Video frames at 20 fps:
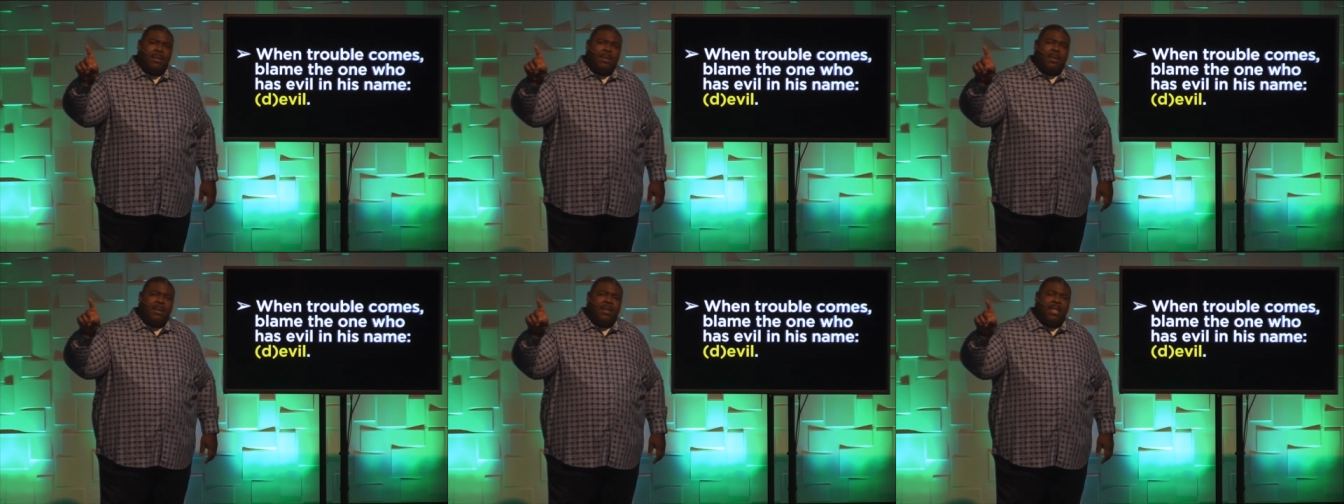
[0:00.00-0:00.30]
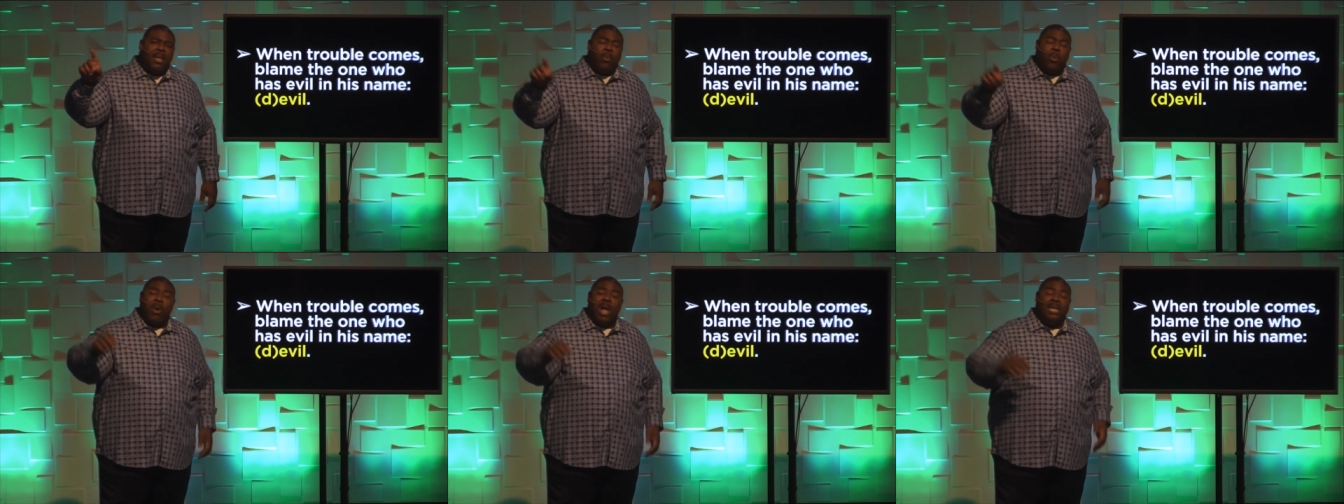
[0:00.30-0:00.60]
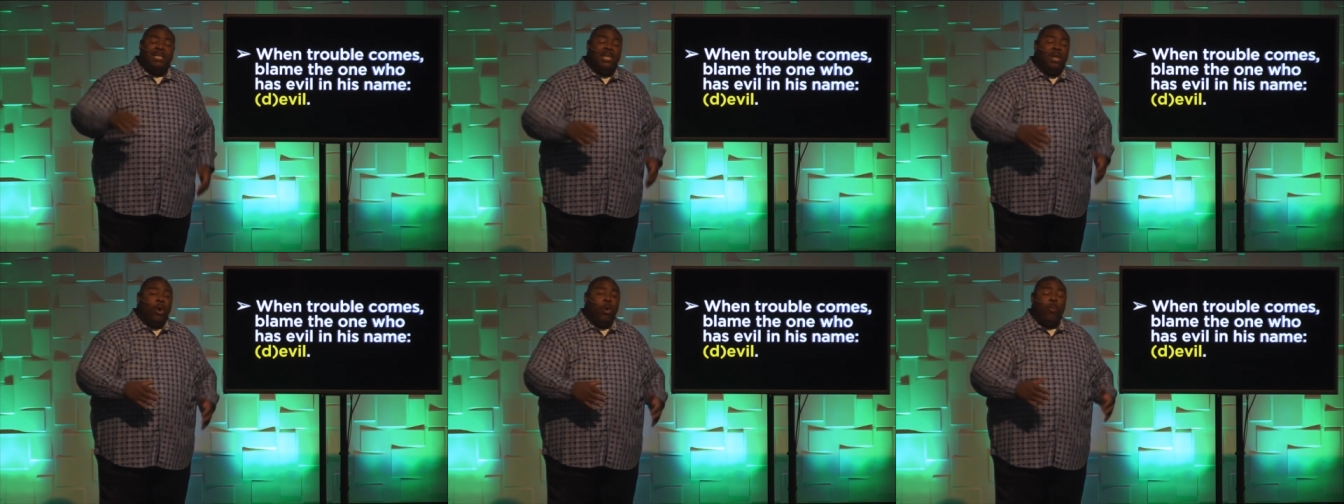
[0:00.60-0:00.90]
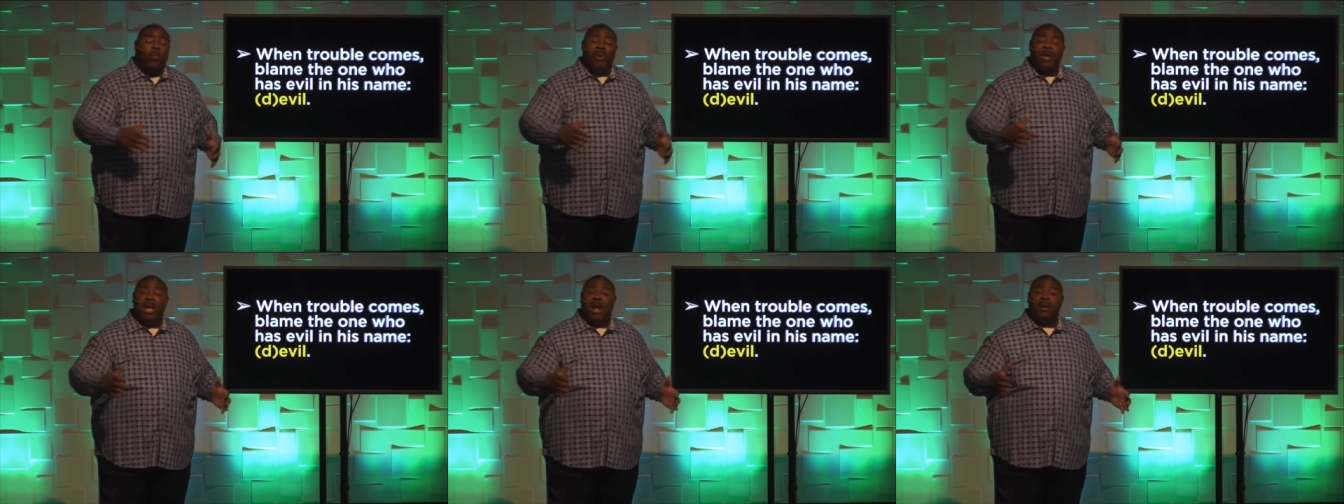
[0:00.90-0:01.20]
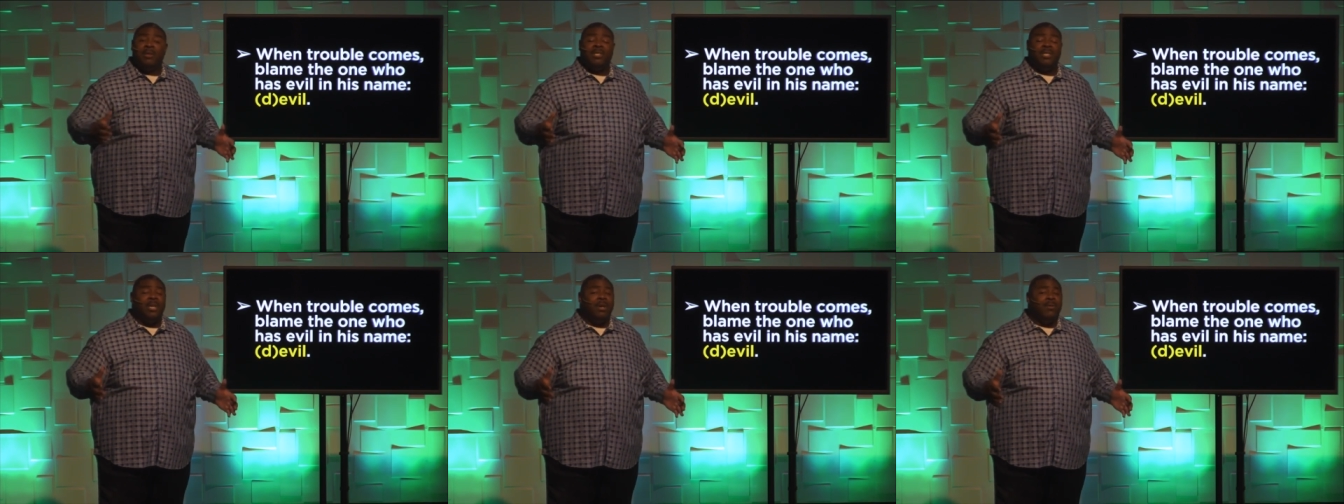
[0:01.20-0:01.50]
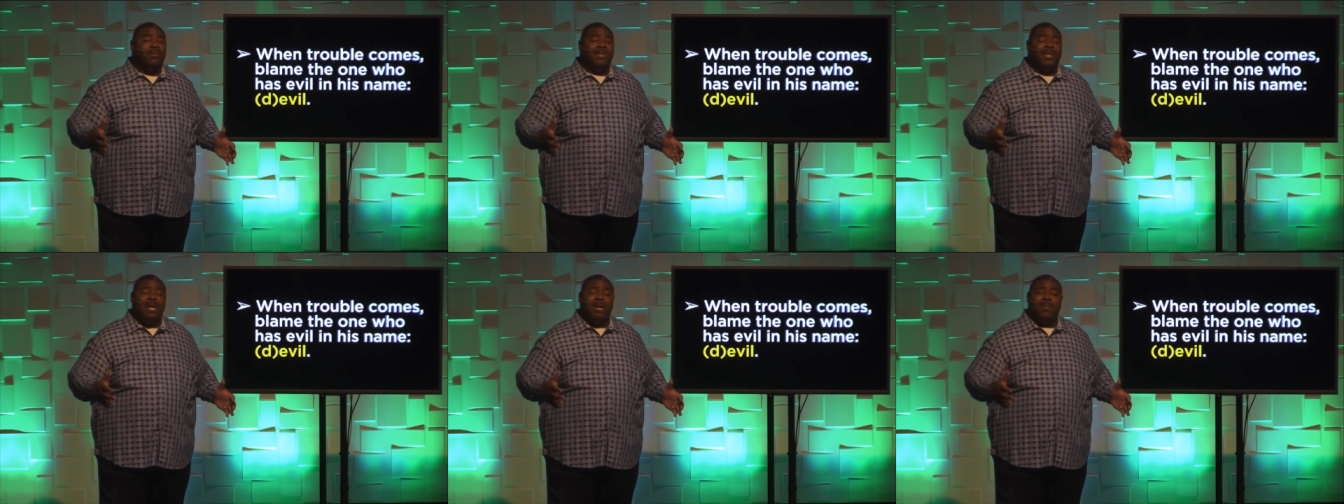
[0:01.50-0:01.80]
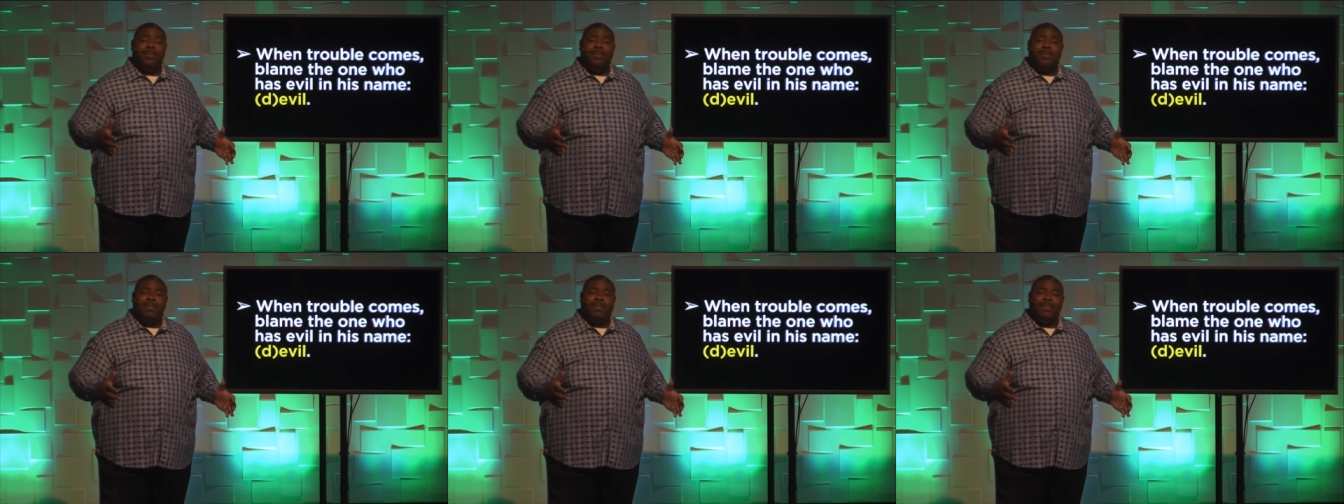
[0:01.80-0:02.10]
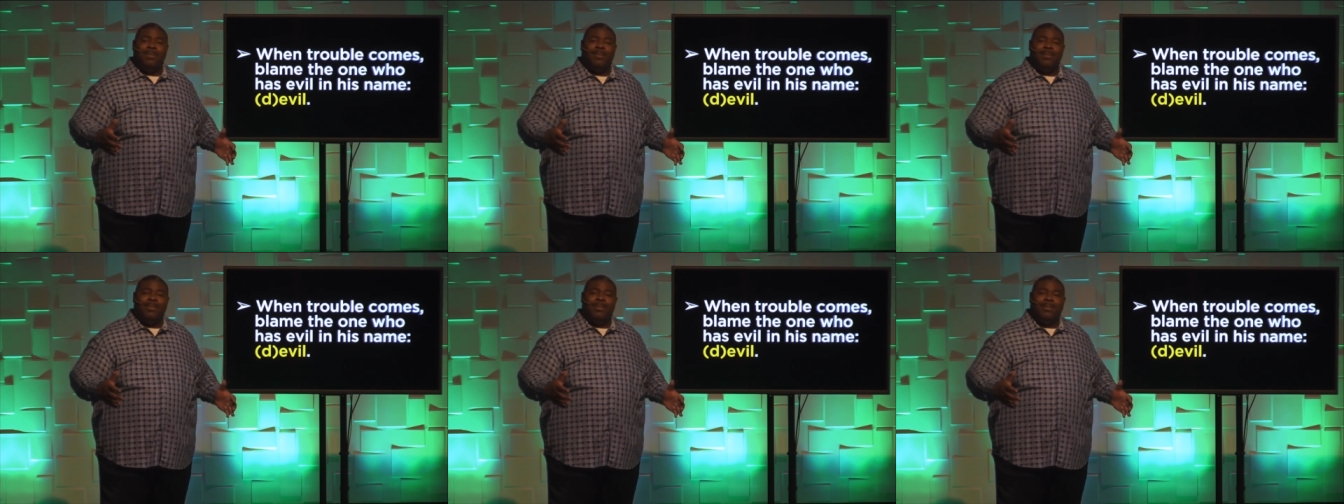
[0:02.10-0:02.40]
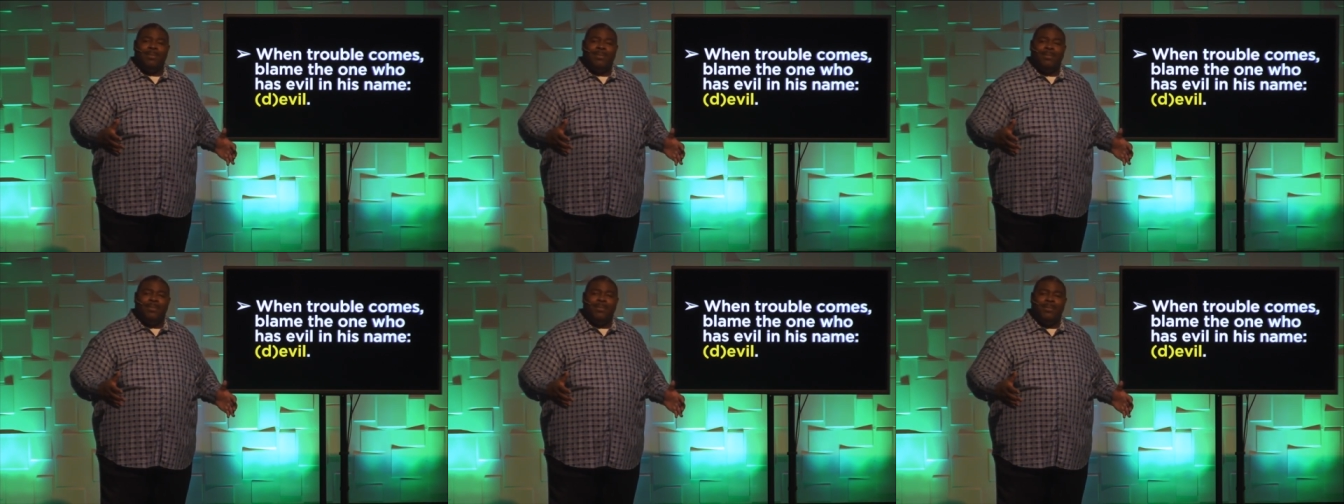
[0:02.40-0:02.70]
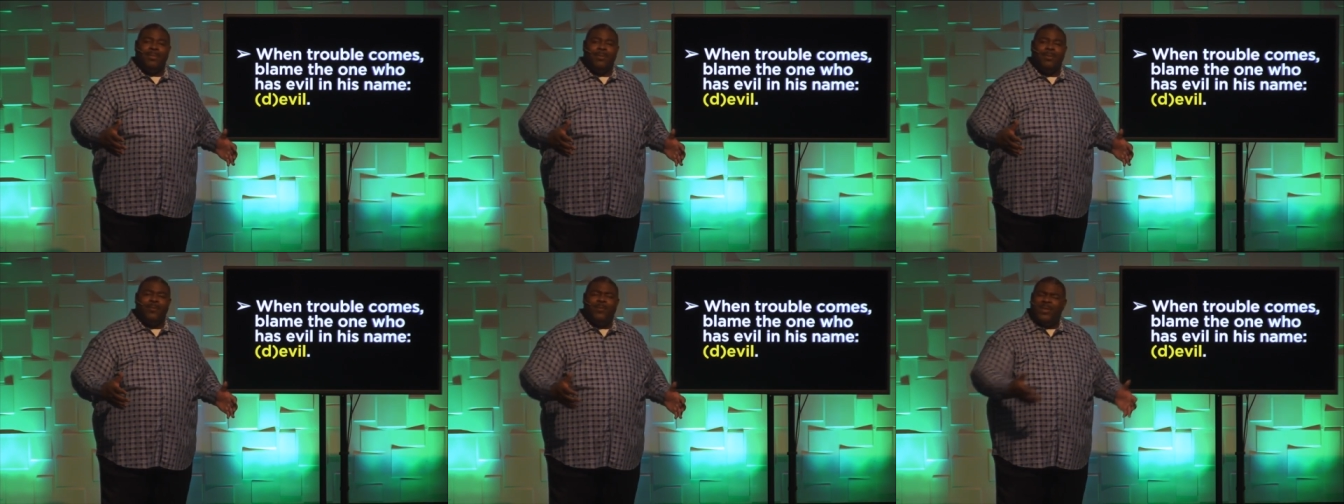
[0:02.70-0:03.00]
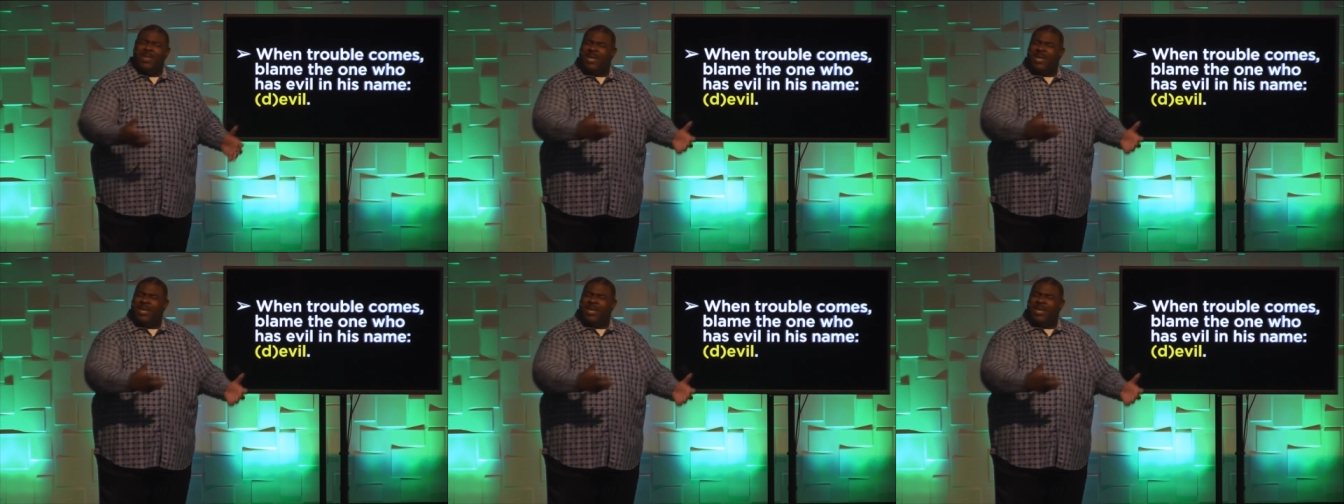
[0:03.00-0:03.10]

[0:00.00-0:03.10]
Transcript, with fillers: then we're actually opening ourselves up for